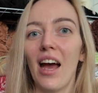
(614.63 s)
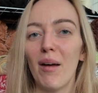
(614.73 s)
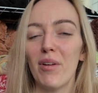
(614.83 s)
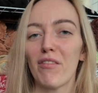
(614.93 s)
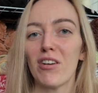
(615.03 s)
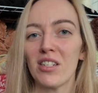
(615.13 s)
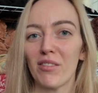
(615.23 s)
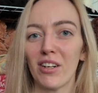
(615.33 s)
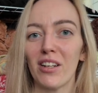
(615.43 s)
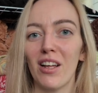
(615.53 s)
I'm in a rush,
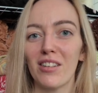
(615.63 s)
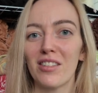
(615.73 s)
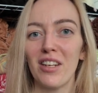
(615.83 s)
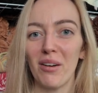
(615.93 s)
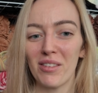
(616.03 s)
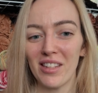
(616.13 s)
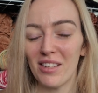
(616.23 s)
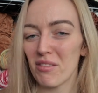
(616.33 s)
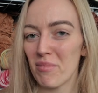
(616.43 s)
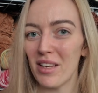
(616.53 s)
I've got a lot to do, so
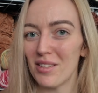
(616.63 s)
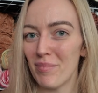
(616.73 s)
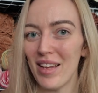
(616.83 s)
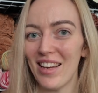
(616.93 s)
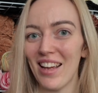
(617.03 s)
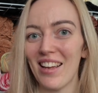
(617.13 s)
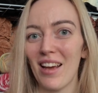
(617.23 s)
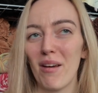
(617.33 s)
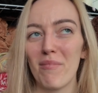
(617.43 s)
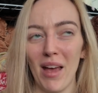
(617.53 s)
this will be a speedy
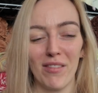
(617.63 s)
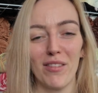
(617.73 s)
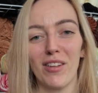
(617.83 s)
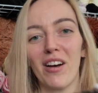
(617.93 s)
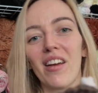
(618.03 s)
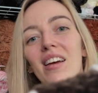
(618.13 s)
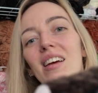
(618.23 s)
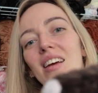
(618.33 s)
bit of the vlog.